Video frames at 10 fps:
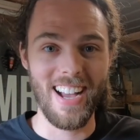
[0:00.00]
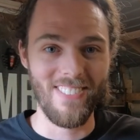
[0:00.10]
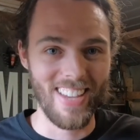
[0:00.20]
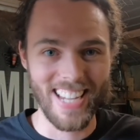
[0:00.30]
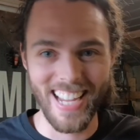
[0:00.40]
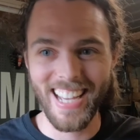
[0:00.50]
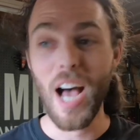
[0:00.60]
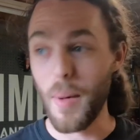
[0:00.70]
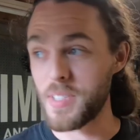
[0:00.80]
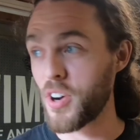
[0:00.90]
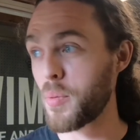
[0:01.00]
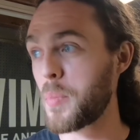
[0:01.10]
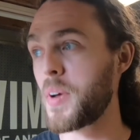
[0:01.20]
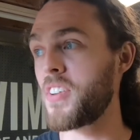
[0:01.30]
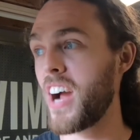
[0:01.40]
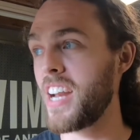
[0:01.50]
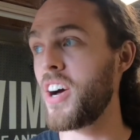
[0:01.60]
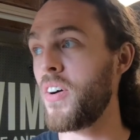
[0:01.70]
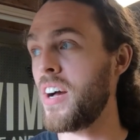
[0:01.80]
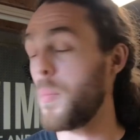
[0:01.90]
I'm like, I'm a terrible brother. I
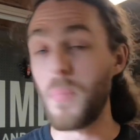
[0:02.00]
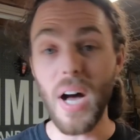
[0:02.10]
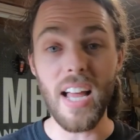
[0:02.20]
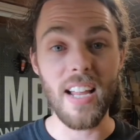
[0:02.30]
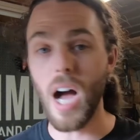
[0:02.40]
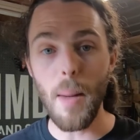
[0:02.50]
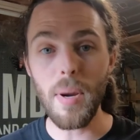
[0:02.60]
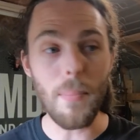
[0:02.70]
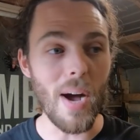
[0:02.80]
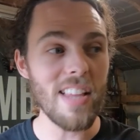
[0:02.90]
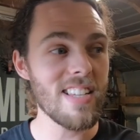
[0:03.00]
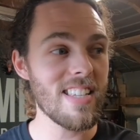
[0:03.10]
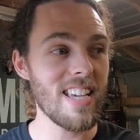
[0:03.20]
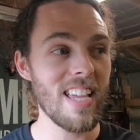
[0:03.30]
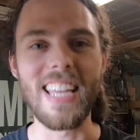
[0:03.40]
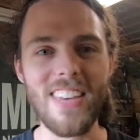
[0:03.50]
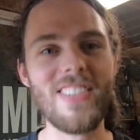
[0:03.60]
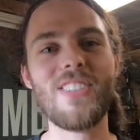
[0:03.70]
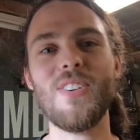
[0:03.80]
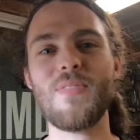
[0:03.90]
know. But I'm going to buy this thing, give
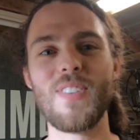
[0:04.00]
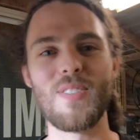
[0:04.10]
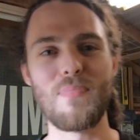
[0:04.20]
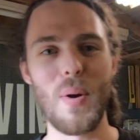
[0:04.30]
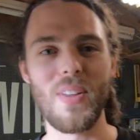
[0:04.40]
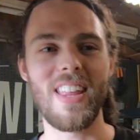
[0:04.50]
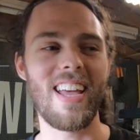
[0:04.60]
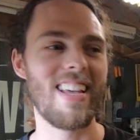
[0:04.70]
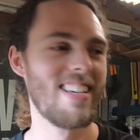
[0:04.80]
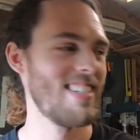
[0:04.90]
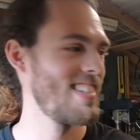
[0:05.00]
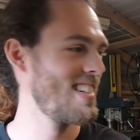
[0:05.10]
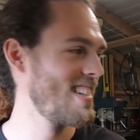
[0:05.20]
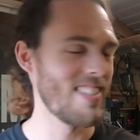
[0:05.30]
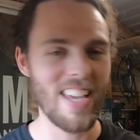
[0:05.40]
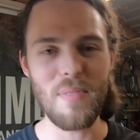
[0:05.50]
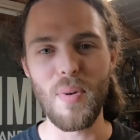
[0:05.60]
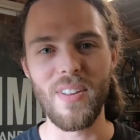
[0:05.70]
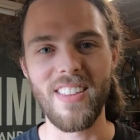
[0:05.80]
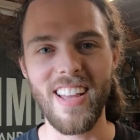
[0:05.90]
it to him for his birthday. Late
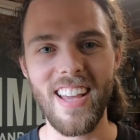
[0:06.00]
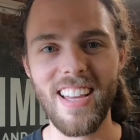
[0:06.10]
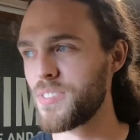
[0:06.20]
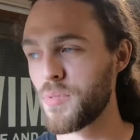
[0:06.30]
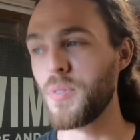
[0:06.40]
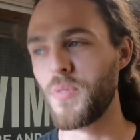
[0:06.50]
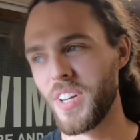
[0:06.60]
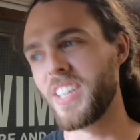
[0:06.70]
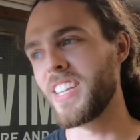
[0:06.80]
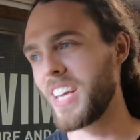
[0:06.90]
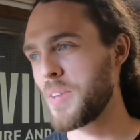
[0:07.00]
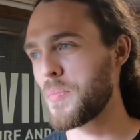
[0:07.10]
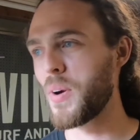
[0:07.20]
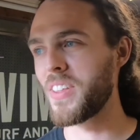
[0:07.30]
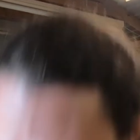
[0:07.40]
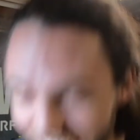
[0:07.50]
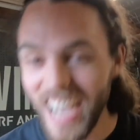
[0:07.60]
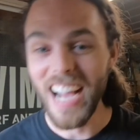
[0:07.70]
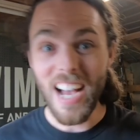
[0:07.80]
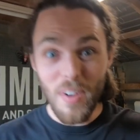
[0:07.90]
birthday. R really late birthday.
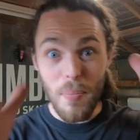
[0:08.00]
I have a